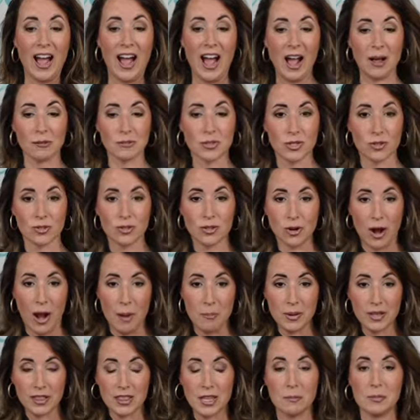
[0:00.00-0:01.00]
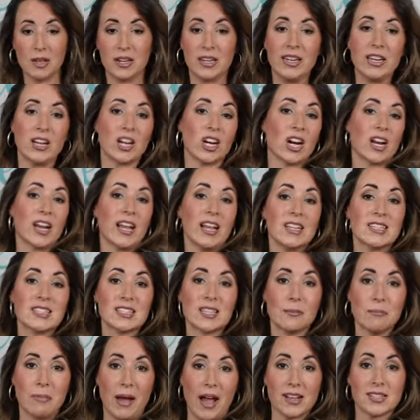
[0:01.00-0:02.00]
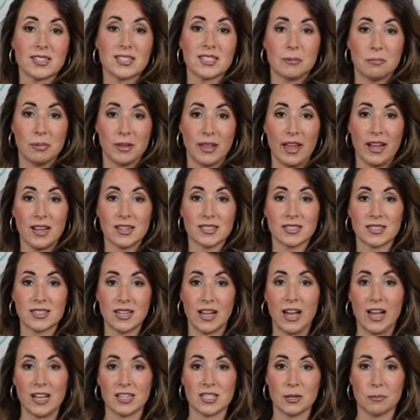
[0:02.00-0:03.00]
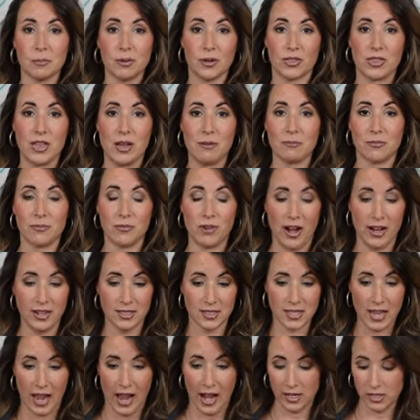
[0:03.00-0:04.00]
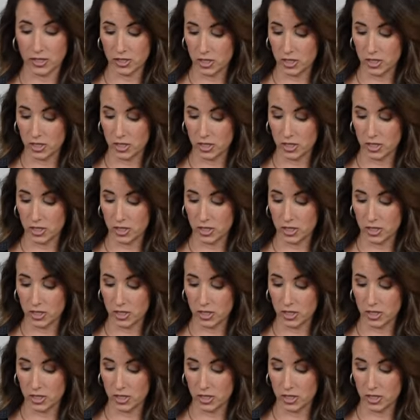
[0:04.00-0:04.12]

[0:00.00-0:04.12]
Um, so dropping them in here is the best place uh, to put them right inside.